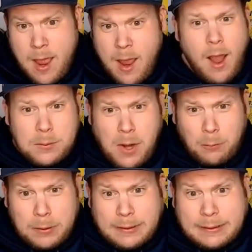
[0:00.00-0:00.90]
we're not
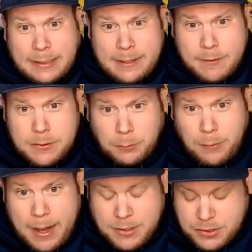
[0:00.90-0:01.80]
really leaving the
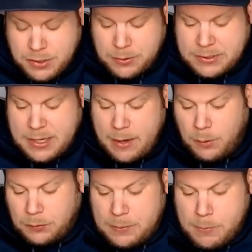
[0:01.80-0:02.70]
range, so to say.
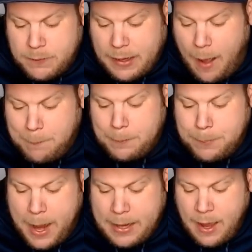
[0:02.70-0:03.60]
We're only moving up a
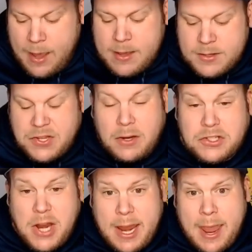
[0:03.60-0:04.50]
bit.
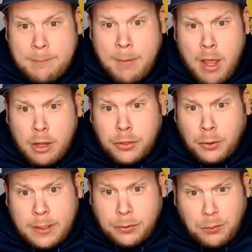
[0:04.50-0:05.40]
Sungjae Im,
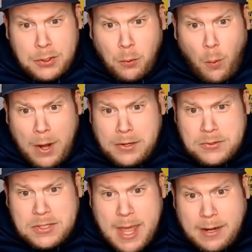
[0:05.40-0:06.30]
33-1
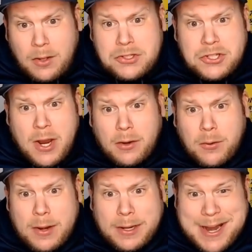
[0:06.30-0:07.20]
using that odds checker
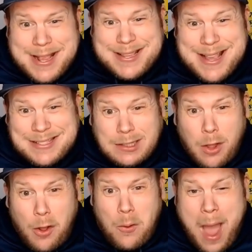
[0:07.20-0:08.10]
grid. It is as
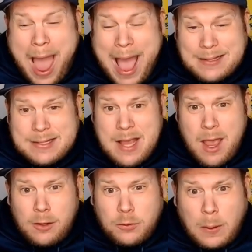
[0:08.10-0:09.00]
low as
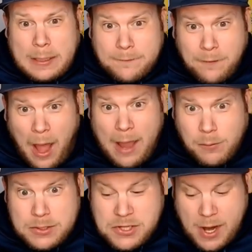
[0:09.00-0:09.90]
25
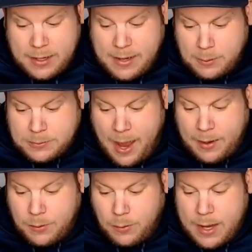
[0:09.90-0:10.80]
when checking out
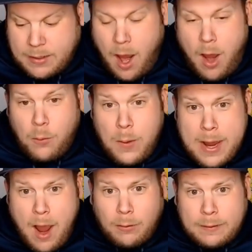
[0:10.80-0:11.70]
that grid.
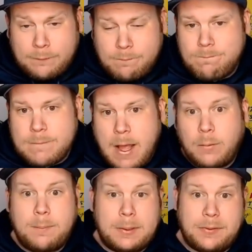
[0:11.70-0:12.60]
We are in, how do I put